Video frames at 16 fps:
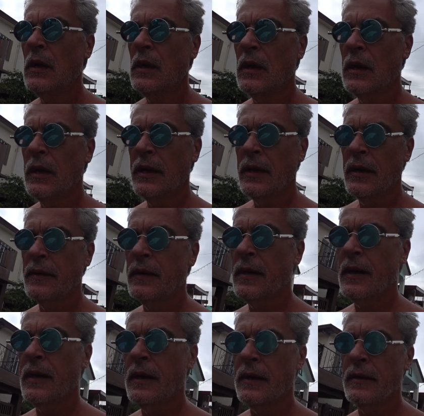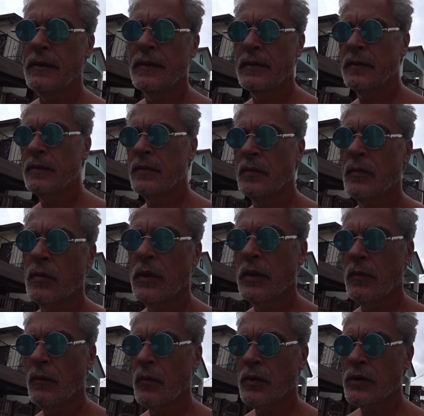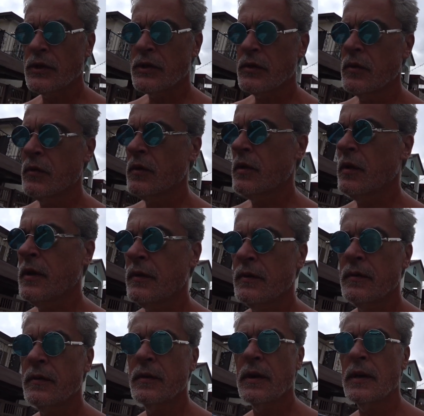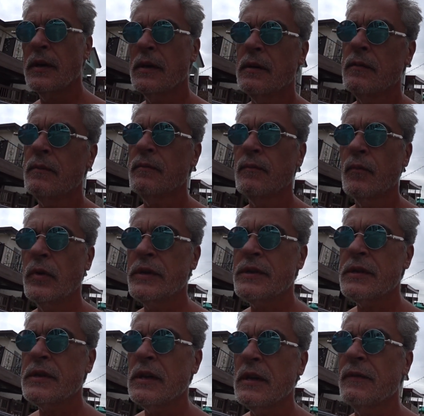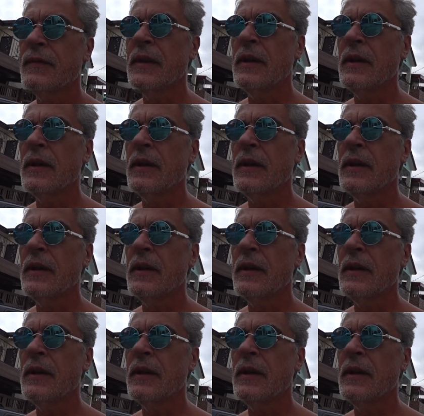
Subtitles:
And we're just going on with stuff.